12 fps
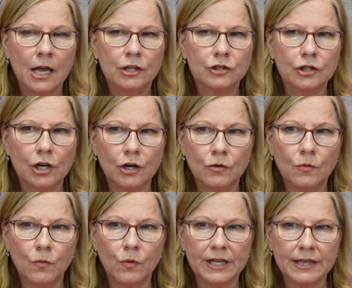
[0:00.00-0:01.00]
So
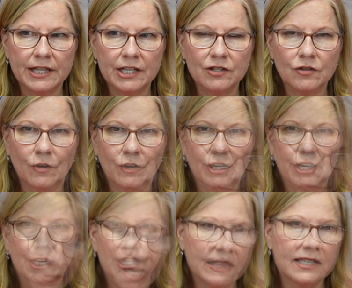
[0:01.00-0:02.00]
what these are,